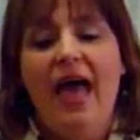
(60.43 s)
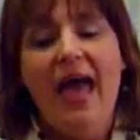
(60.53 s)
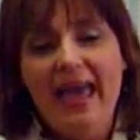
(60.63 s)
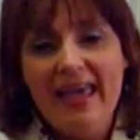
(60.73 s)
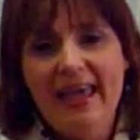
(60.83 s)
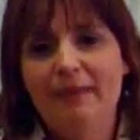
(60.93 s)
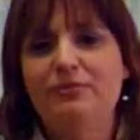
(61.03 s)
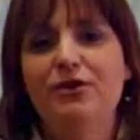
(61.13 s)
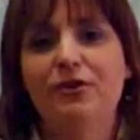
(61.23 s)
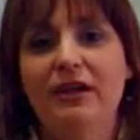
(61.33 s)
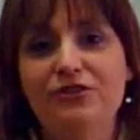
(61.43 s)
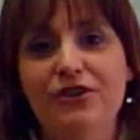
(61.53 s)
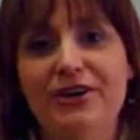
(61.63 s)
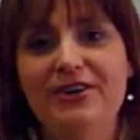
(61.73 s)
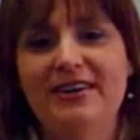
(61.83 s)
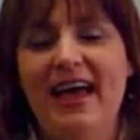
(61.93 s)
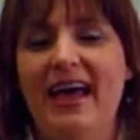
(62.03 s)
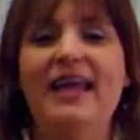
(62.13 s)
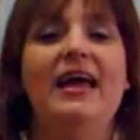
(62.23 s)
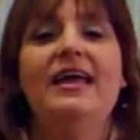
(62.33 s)
Hey, I'm so glad you're here
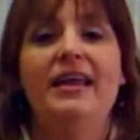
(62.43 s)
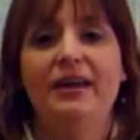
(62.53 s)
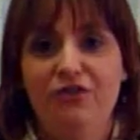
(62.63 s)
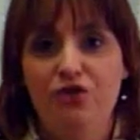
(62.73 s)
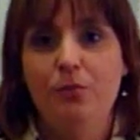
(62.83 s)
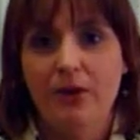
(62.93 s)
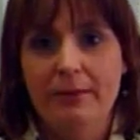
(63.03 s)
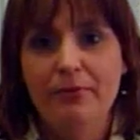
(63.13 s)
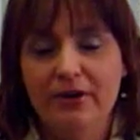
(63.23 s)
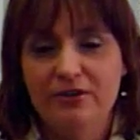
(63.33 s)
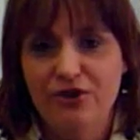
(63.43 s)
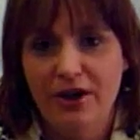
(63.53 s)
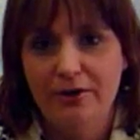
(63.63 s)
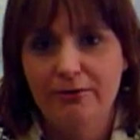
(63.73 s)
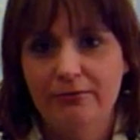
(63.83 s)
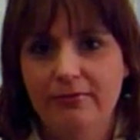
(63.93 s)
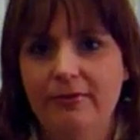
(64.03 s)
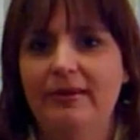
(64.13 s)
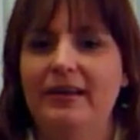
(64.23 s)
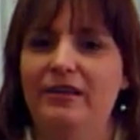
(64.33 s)
today. Now, did you pre-book a show?
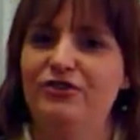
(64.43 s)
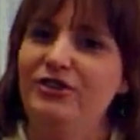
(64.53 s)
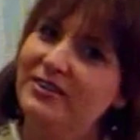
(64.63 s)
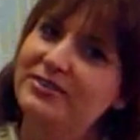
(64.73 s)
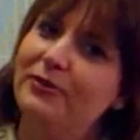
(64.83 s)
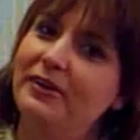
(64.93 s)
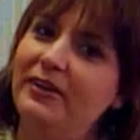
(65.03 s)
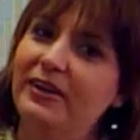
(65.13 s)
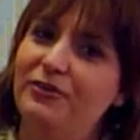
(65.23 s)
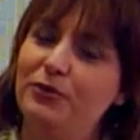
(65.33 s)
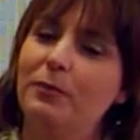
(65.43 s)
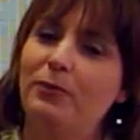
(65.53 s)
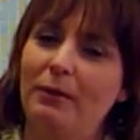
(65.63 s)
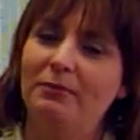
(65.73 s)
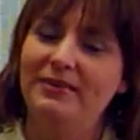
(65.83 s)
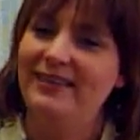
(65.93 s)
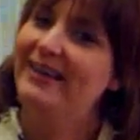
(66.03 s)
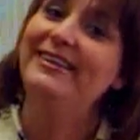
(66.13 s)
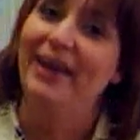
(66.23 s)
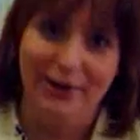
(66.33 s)
Now, she is going to look at you and probably
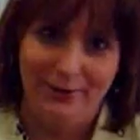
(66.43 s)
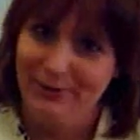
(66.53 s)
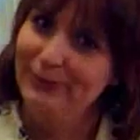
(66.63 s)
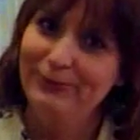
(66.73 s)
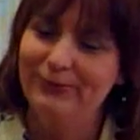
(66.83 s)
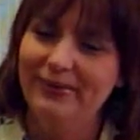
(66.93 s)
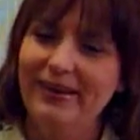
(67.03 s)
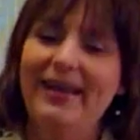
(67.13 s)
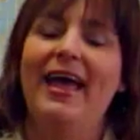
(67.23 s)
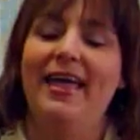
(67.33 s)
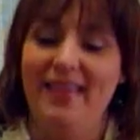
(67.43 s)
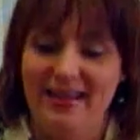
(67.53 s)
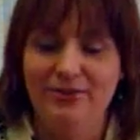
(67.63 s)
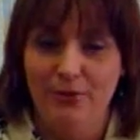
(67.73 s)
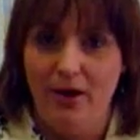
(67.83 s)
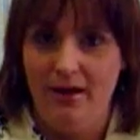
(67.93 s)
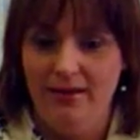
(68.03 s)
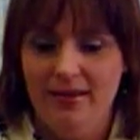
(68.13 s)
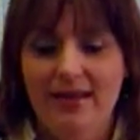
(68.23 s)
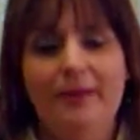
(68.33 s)
say no, and that's
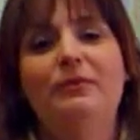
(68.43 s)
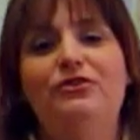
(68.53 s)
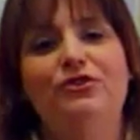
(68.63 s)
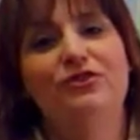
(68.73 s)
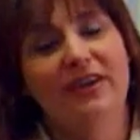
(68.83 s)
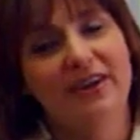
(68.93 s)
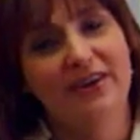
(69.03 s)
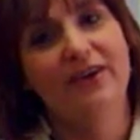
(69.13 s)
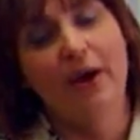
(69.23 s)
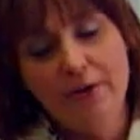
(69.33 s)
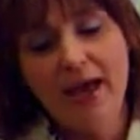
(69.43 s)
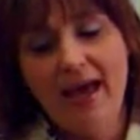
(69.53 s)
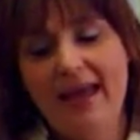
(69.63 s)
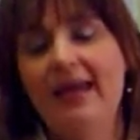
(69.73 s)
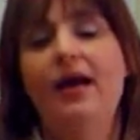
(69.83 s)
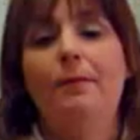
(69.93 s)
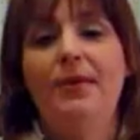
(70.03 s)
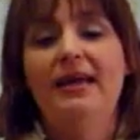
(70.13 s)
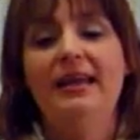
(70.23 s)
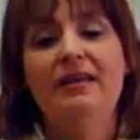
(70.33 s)
okay. But you just look at her and go, okay,
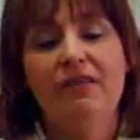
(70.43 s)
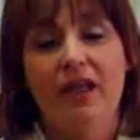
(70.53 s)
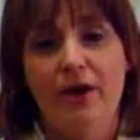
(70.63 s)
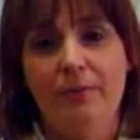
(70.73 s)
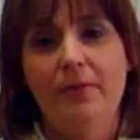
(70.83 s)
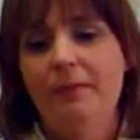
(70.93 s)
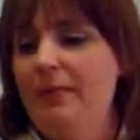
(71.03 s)
pick an envelope,